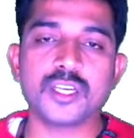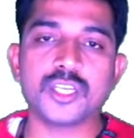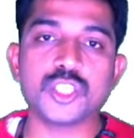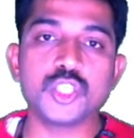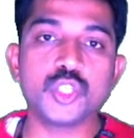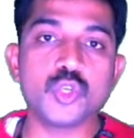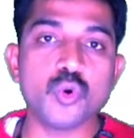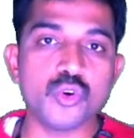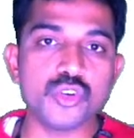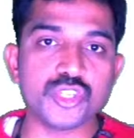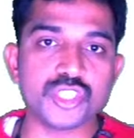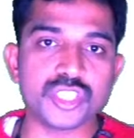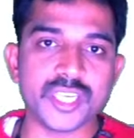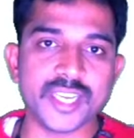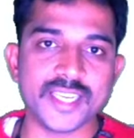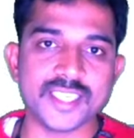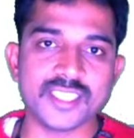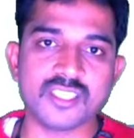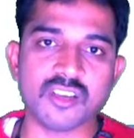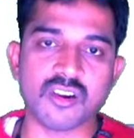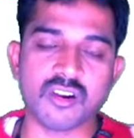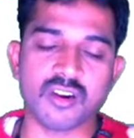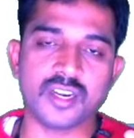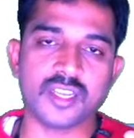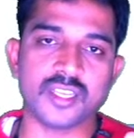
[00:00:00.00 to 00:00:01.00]
Don't change
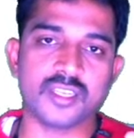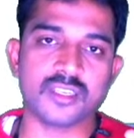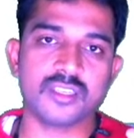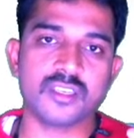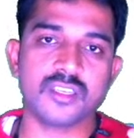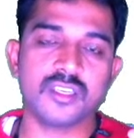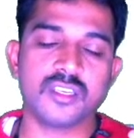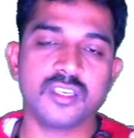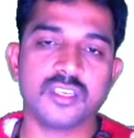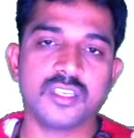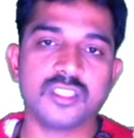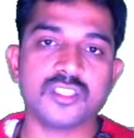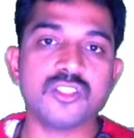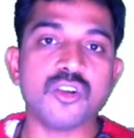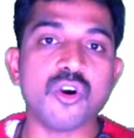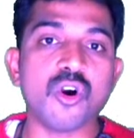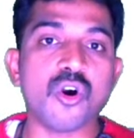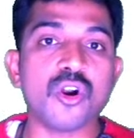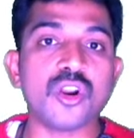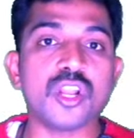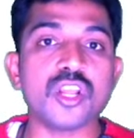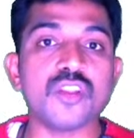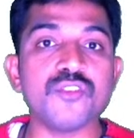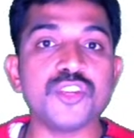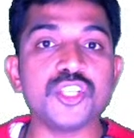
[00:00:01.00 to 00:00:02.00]
the order. The
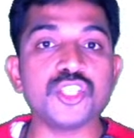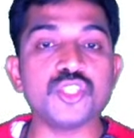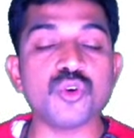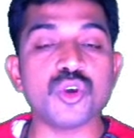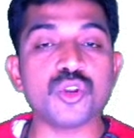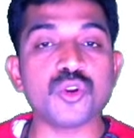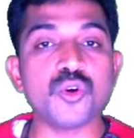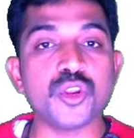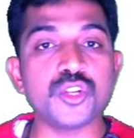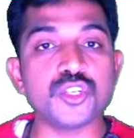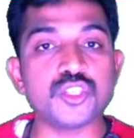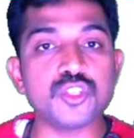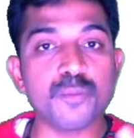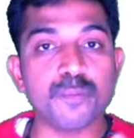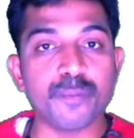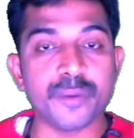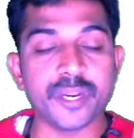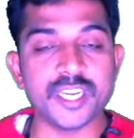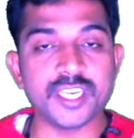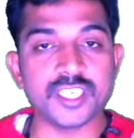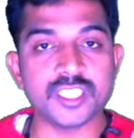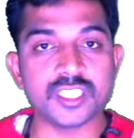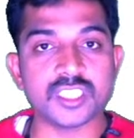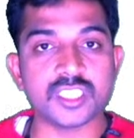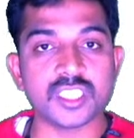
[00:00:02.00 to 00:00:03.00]
order which you are going to
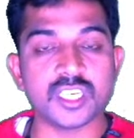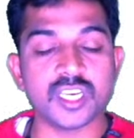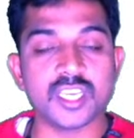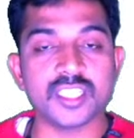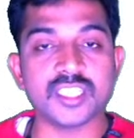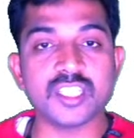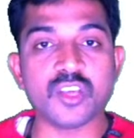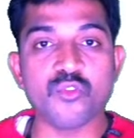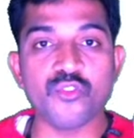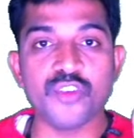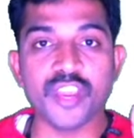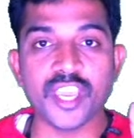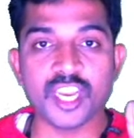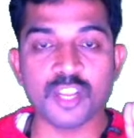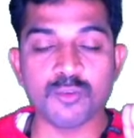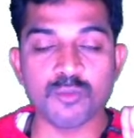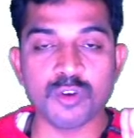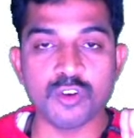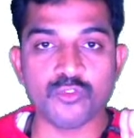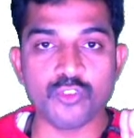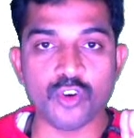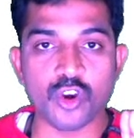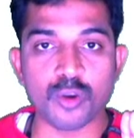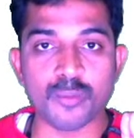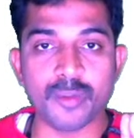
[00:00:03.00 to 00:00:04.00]
print in the variable
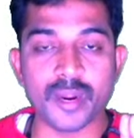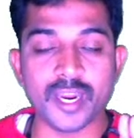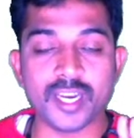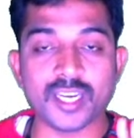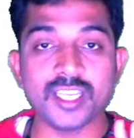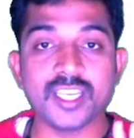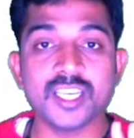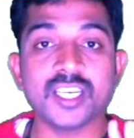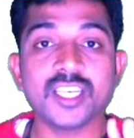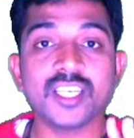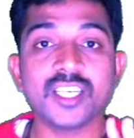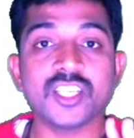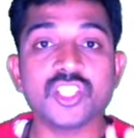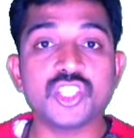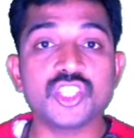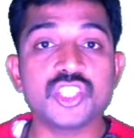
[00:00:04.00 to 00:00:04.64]
format,